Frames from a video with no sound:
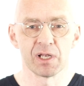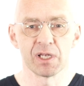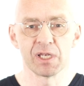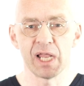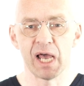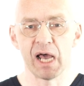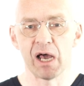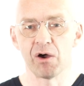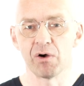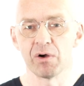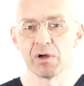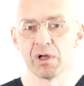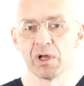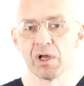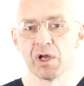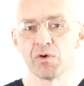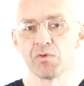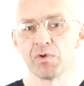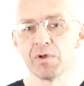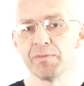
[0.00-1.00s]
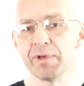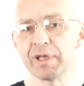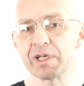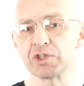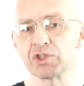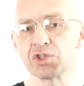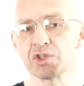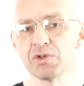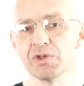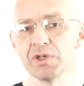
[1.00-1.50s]
Now, we'll make
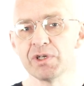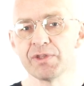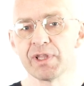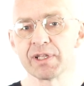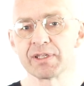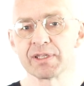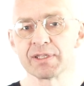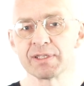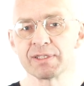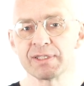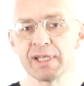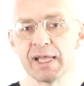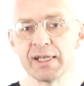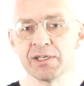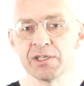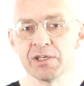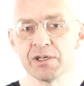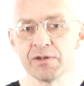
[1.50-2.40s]
sure that the center